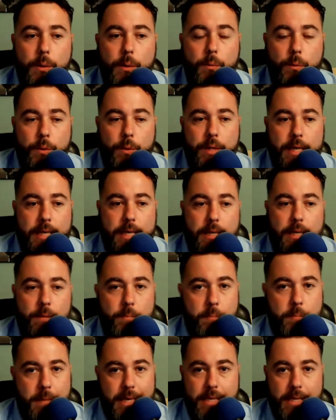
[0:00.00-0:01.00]
where they
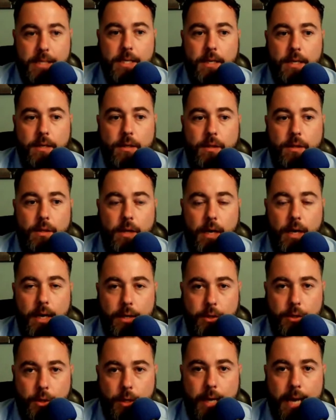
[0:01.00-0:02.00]
can meet
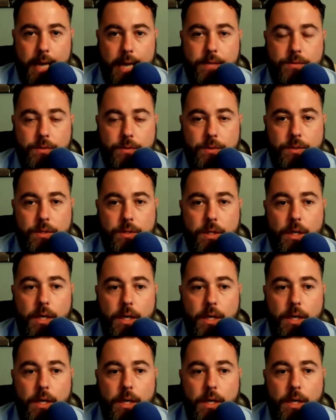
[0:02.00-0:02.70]
your guests.